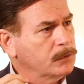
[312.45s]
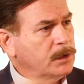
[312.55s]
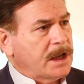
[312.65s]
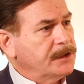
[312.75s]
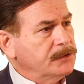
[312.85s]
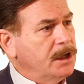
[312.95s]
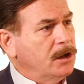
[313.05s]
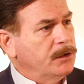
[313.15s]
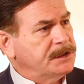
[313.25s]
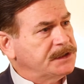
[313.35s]
Well, I don't
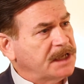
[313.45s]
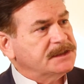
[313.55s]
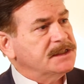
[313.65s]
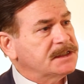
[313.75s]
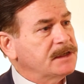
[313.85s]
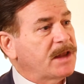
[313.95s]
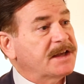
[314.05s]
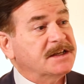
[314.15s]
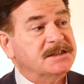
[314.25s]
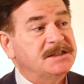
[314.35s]
know. It doesn't seem
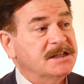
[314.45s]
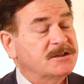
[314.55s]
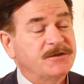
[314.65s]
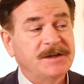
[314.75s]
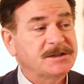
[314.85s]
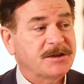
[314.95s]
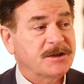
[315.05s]
like it's just fish